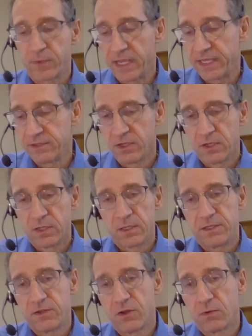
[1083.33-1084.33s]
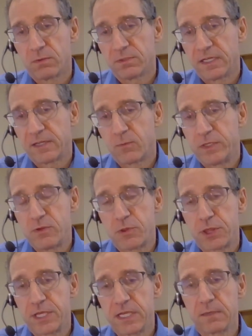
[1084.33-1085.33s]
And like when you
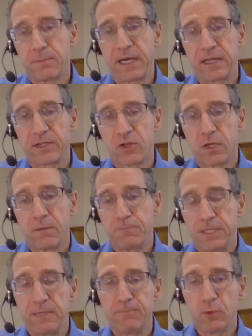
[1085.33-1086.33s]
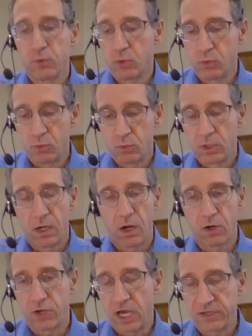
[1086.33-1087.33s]
think about it, people who
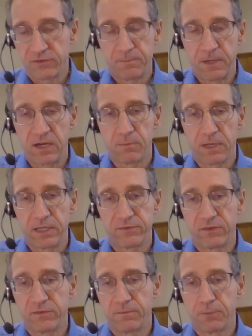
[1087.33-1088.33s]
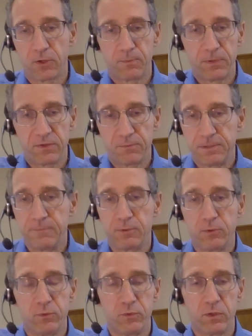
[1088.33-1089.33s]
are not inspired by a sense of purpose,
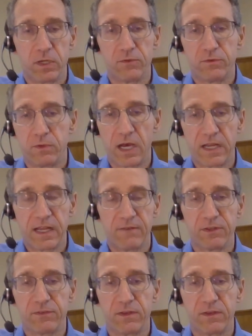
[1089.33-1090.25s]
people who do not have a